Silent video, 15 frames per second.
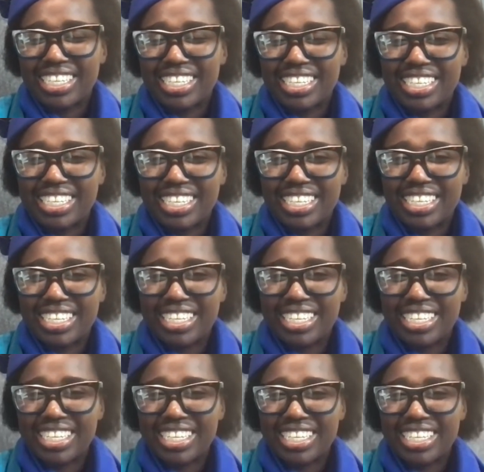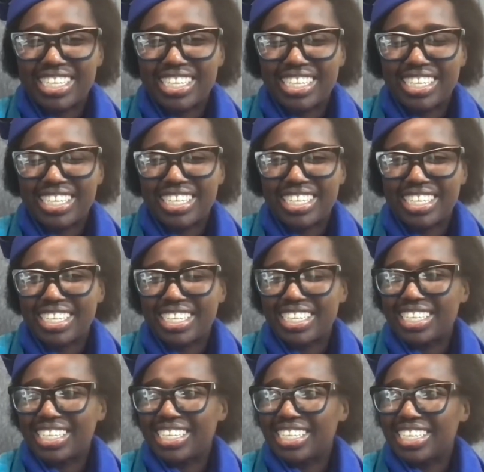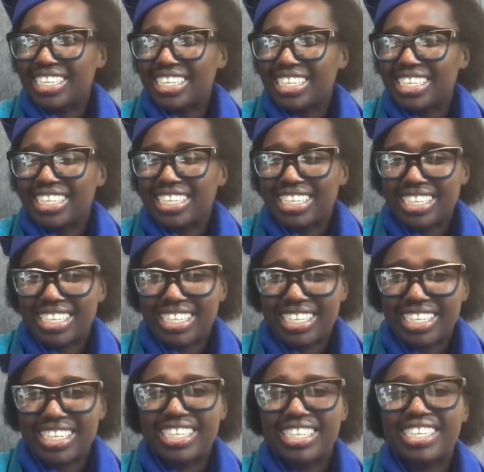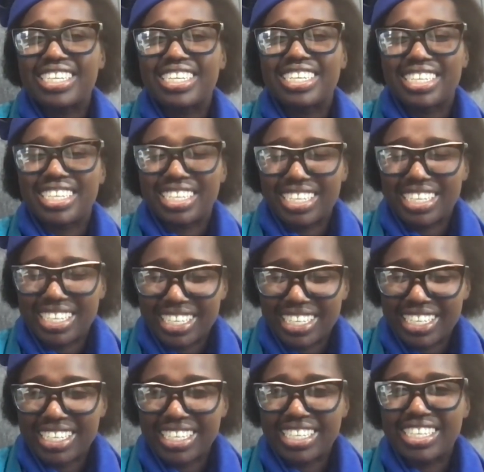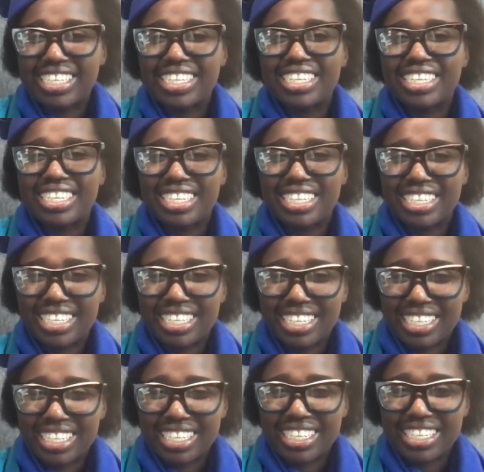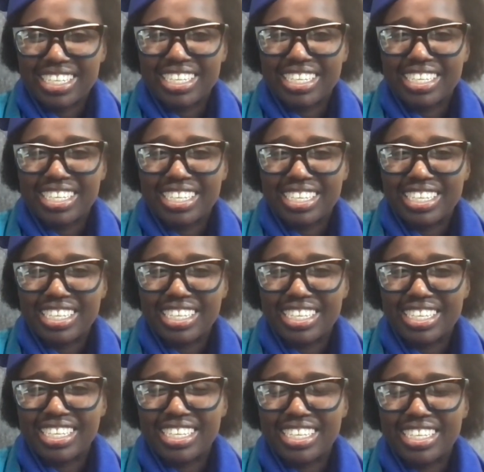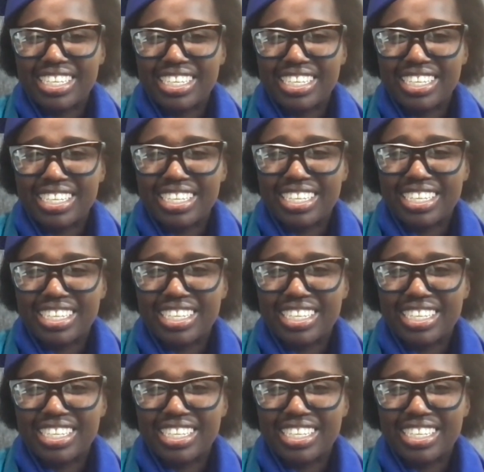No words are spoken by the person on screen.